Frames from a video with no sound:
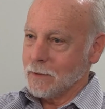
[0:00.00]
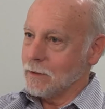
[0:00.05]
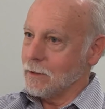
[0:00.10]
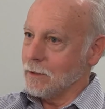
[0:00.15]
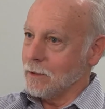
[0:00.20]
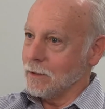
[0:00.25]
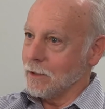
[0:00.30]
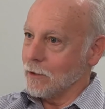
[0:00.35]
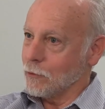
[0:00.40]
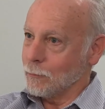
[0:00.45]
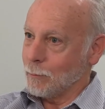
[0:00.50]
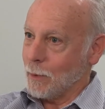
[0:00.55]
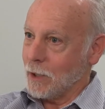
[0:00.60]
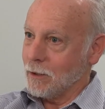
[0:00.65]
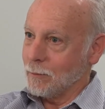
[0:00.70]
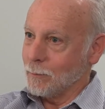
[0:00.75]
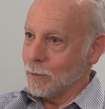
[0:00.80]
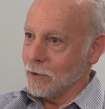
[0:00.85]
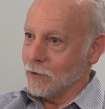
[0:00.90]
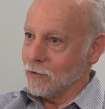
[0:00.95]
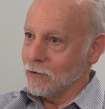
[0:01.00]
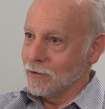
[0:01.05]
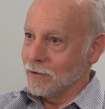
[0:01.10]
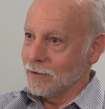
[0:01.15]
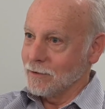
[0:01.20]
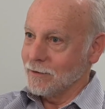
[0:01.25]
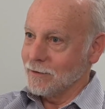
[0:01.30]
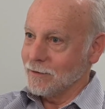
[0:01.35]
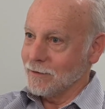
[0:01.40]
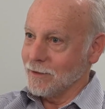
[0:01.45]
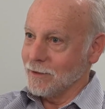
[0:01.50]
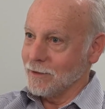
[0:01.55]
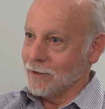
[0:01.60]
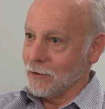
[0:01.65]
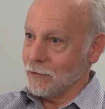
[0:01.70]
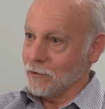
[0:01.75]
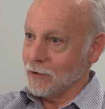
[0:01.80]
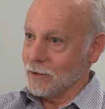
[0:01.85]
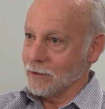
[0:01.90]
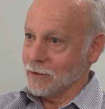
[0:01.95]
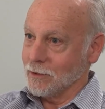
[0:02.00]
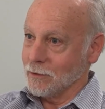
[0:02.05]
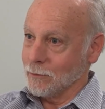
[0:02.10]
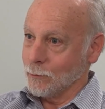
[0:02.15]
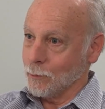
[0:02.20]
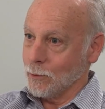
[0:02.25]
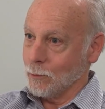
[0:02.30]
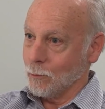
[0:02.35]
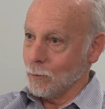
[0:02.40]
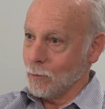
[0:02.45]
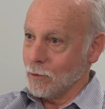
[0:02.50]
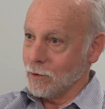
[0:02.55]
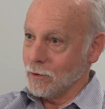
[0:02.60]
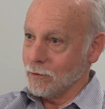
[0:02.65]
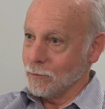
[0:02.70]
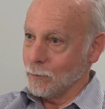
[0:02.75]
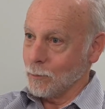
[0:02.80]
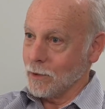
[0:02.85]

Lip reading: experiments than necessarily in the real world,